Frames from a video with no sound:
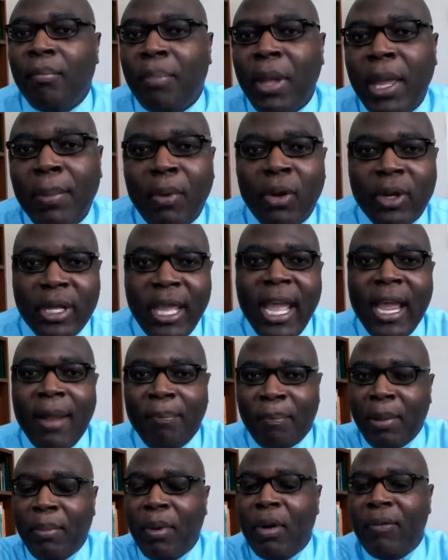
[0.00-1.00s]
People
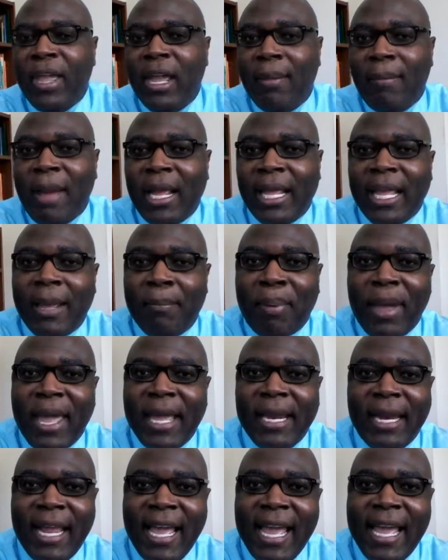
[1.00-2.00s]
over here might get
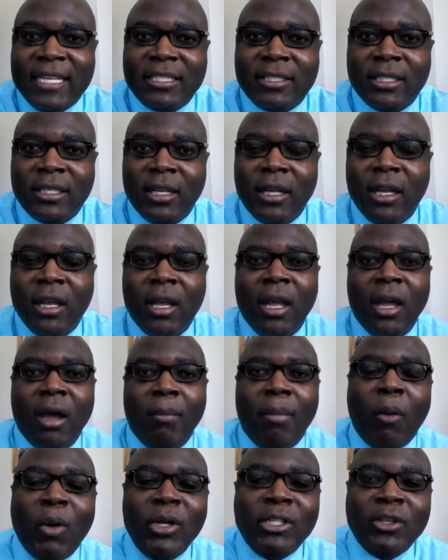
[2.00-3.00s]
paid less,
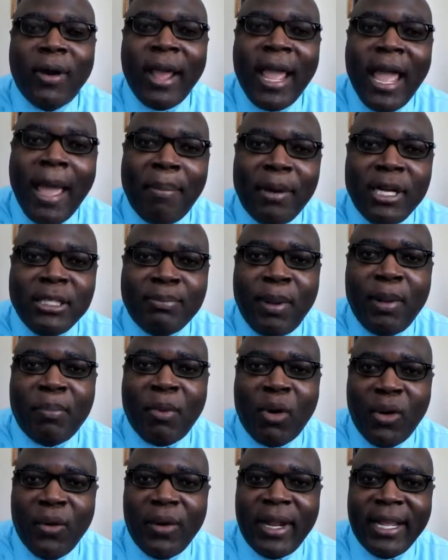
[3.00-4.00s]
but what's going to happen to these
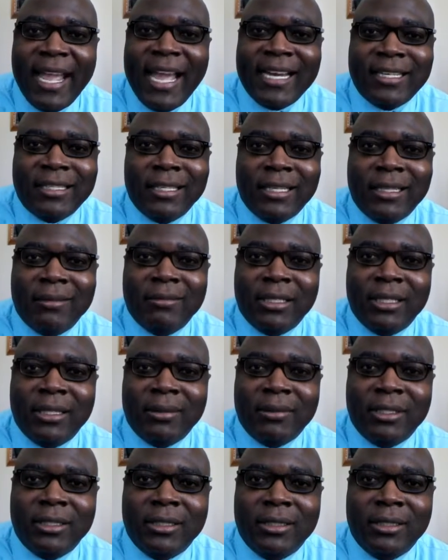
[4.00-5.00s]
people over here that got
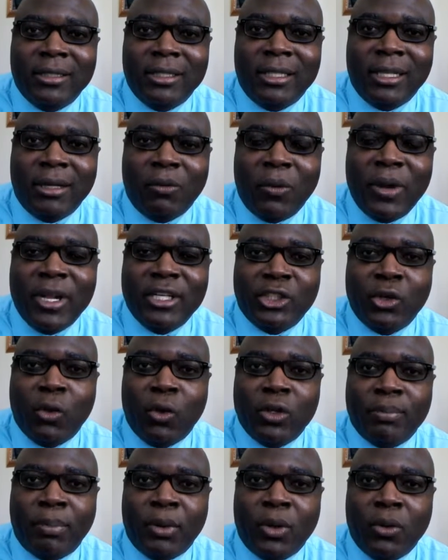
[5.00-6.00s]
the
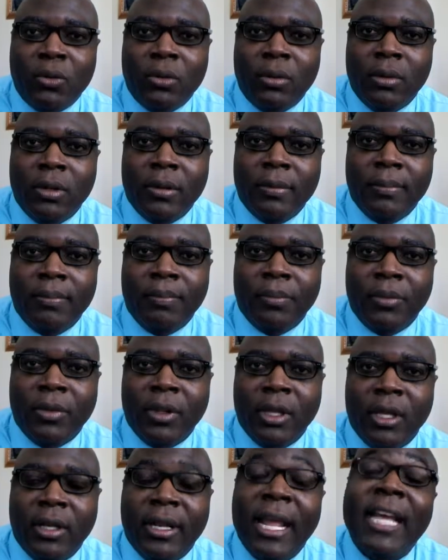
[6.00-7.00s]
reinsurance pool?
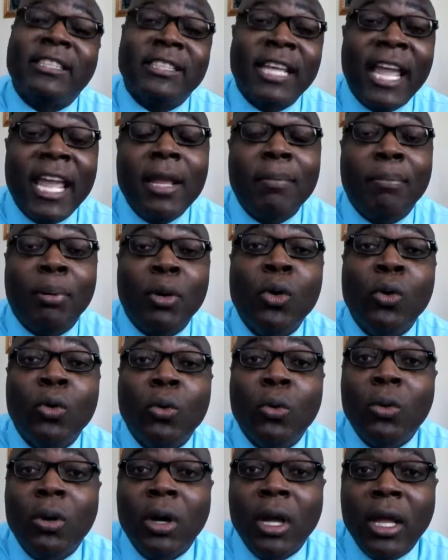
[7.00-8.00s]
That same
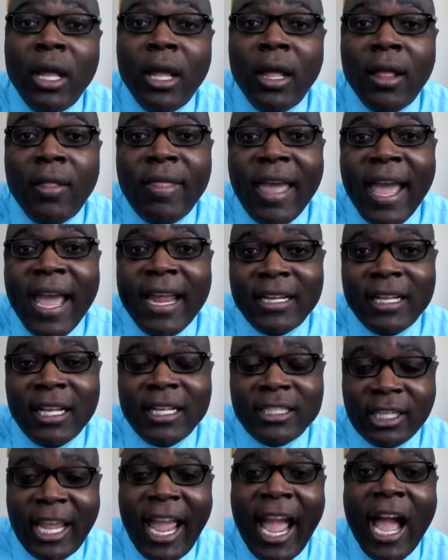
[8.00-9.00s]
pool that
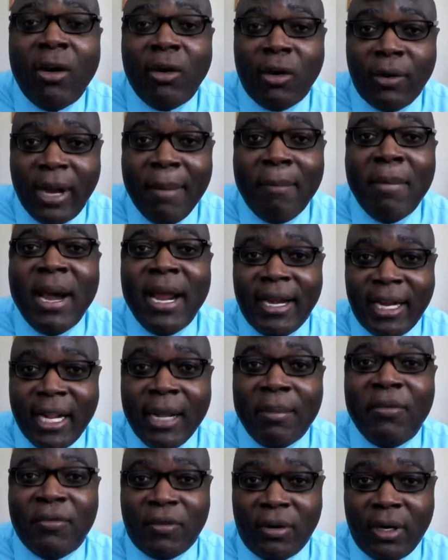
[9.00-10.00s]
is counting on that money
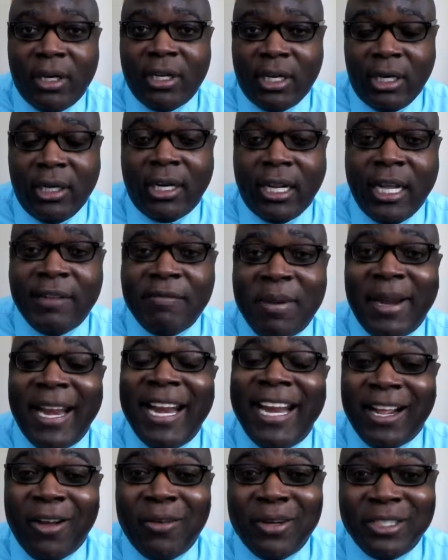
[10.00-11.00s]
coming from the government
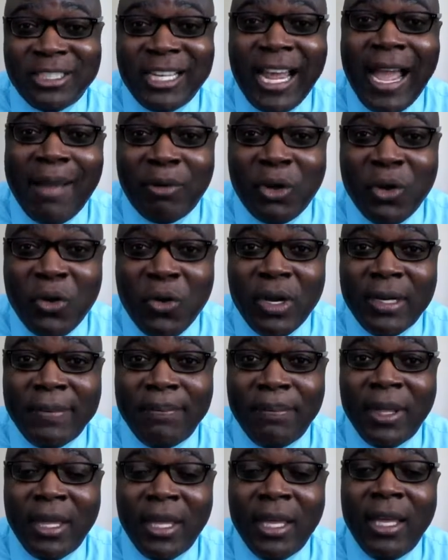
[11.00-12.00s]
that they're going to stop doing,